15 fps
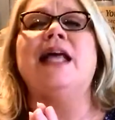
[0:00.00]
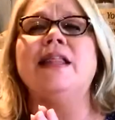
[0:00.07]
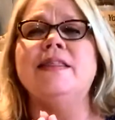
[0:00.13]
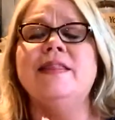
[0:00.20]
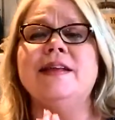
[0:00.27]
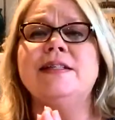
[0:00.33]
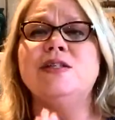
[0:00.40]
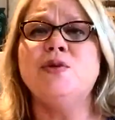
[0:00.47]

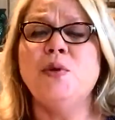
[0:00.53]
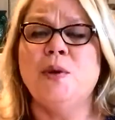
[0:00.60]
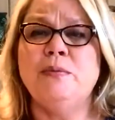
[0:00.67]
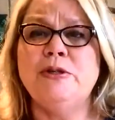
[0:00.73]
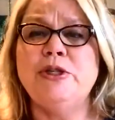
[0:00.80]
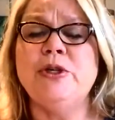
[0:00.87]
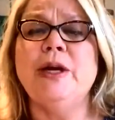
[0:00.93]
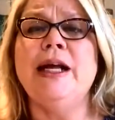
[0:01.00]
take this
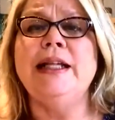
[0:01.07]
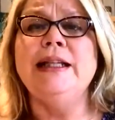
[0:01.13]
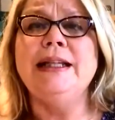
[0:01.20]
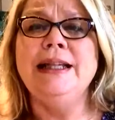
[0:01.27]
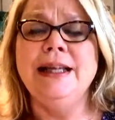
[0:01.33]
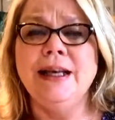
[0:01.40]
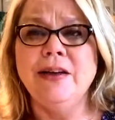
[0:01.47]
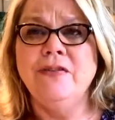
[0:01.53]
scripture and
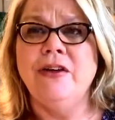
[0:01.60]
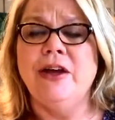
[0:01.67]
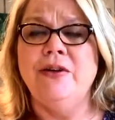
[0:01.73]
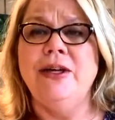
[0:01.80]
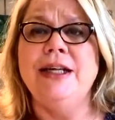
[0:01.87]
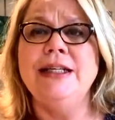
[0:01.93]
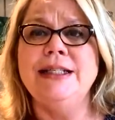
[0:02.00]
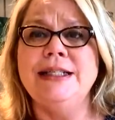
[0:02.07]
live
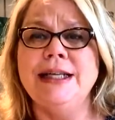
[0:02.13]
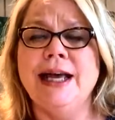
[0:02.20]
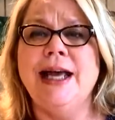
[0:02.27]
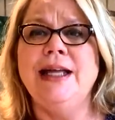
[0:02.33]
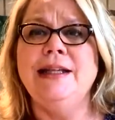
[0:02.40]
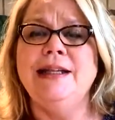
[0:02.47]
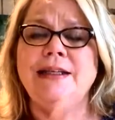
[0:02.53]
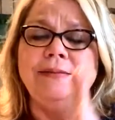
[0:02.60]
on it
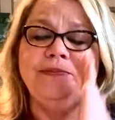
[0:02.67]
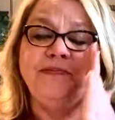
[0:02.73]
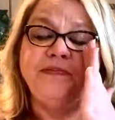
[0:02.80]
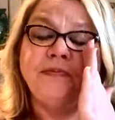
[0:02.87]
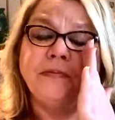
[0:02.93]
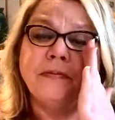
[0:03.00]
daily.